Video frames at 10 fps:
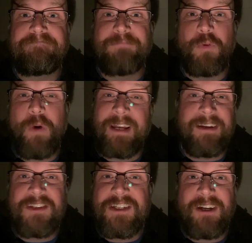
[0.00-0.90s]
we're waiting
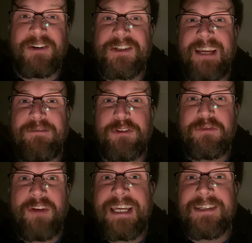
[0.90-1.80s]
to see our Savior's
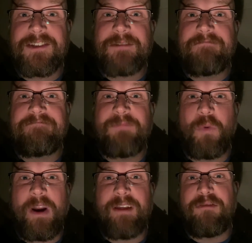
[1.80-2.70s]
face. We're
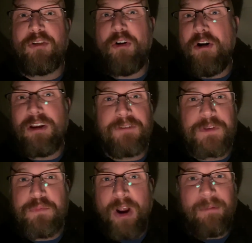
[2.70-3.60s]
waiting for all of
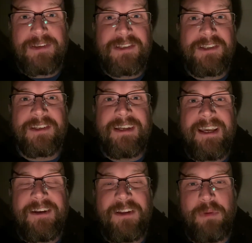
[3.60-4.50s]
his promises
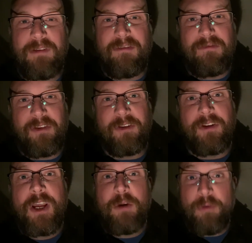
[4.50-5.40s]
to be fulfilled.
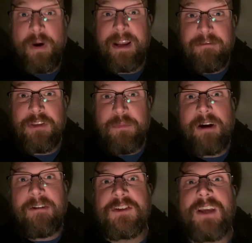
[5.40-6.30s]
We're waiting for the
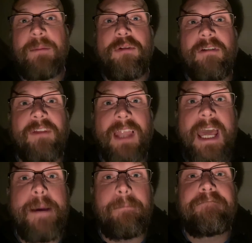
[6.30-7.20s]
marriage supper of the
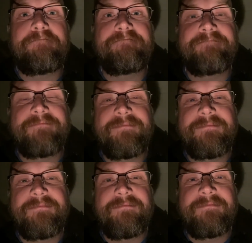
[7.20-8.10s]
Lamb.
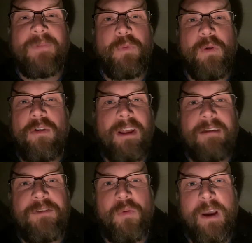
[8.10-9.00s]
We won't
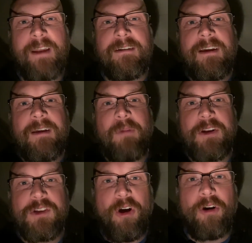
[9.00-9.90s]
have to wait
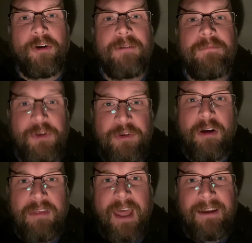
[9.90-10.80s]
much longer. We do
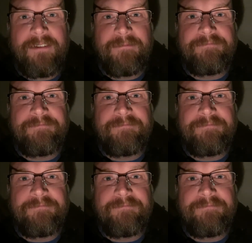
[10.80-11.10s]
know that.